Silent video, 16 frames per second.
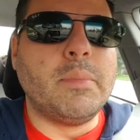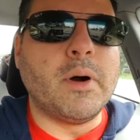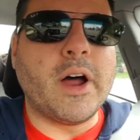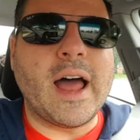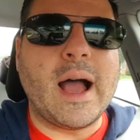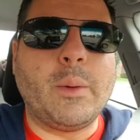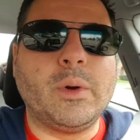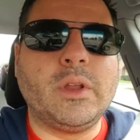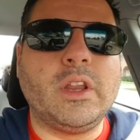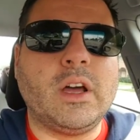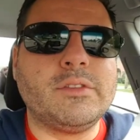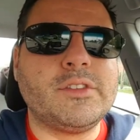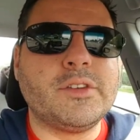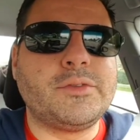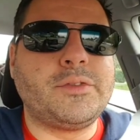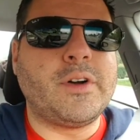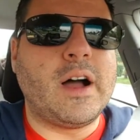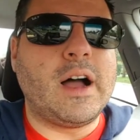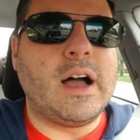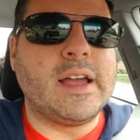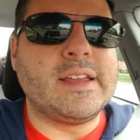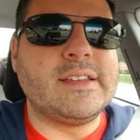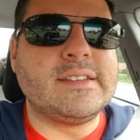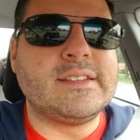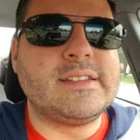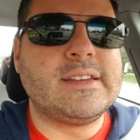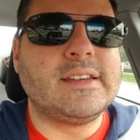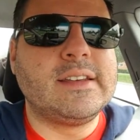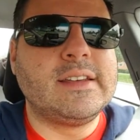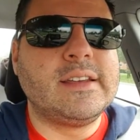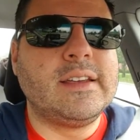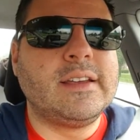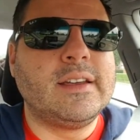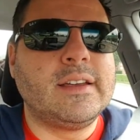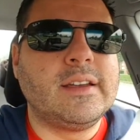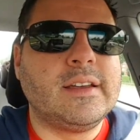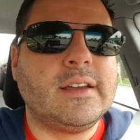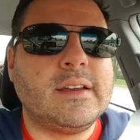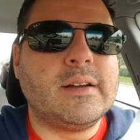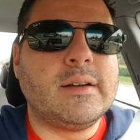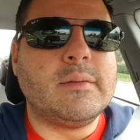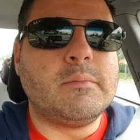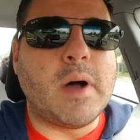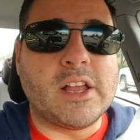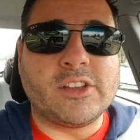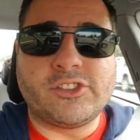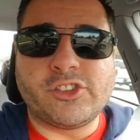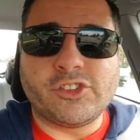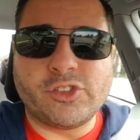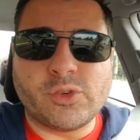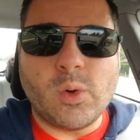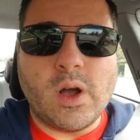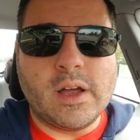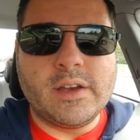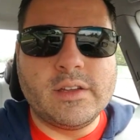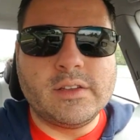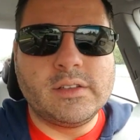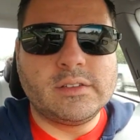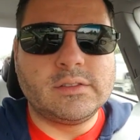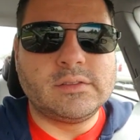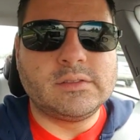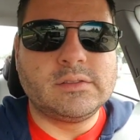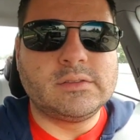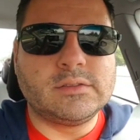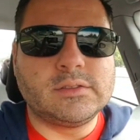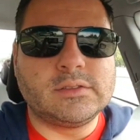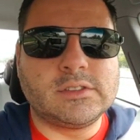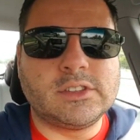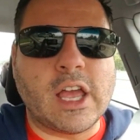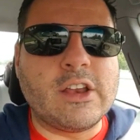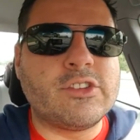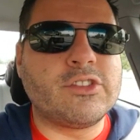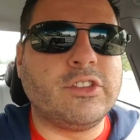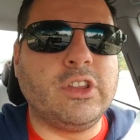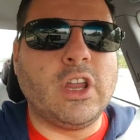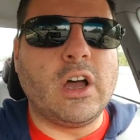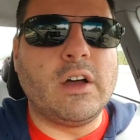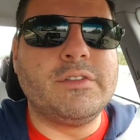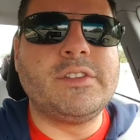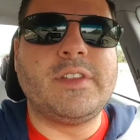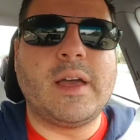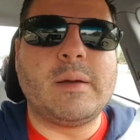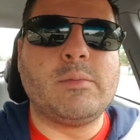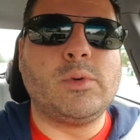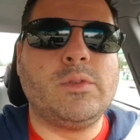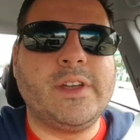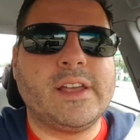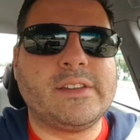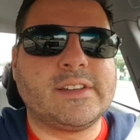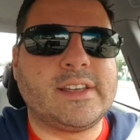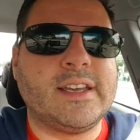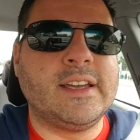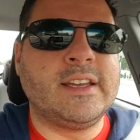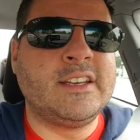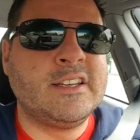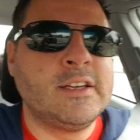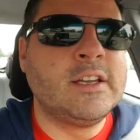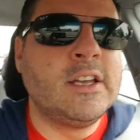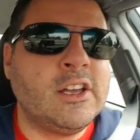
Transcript: but I would love to find Monster Squad because I just loved that movie as a kid.